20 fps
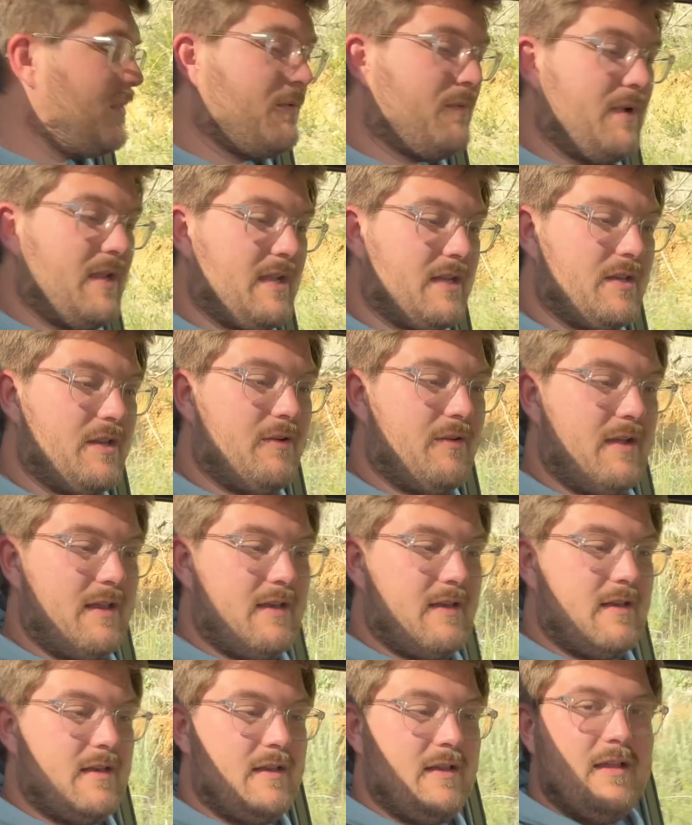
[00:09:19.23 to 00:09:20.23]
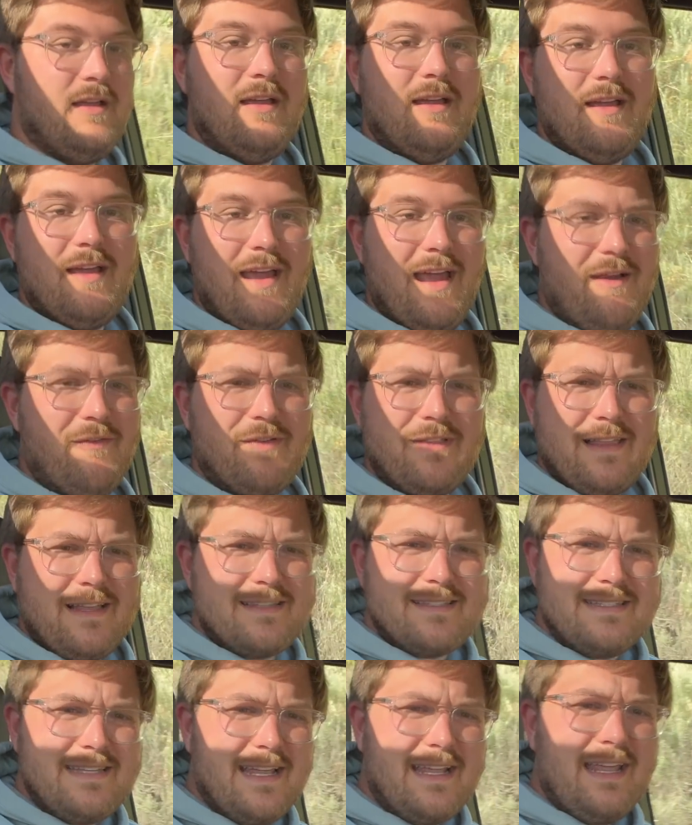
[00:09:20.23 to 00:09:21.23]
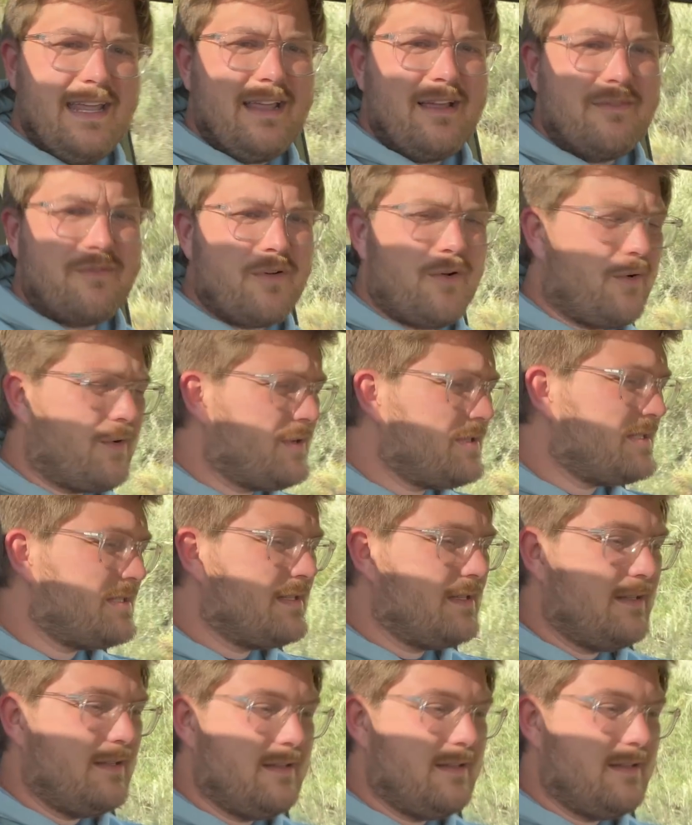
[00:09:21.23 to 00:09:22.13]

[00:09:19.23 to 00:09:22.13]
we can do it. Everything's dinging, of course.